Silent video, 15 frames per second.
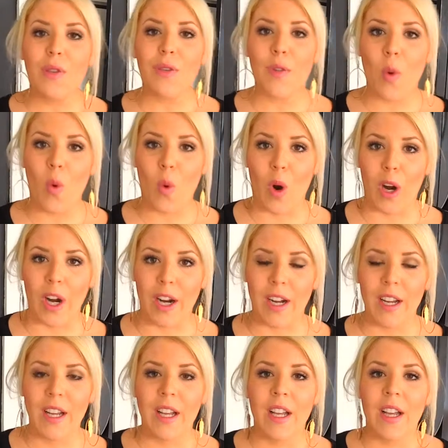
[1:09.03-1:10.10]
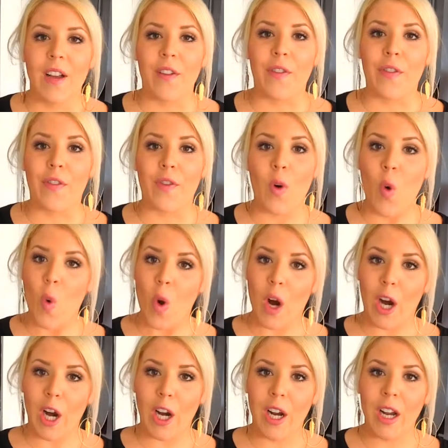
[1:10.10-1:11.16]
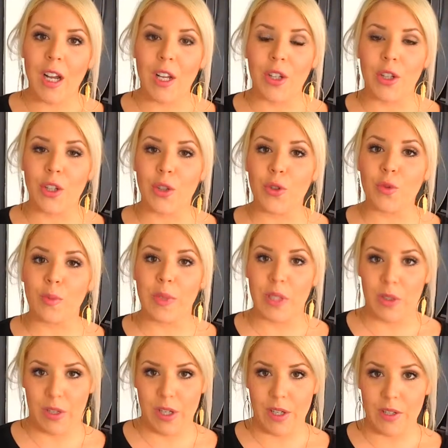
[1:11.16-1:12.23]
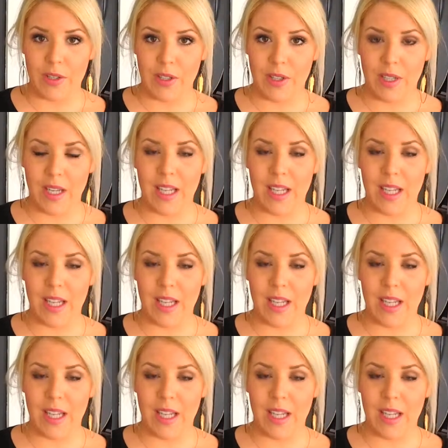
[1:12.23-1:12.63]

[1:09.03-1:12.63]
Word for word: for four new builders,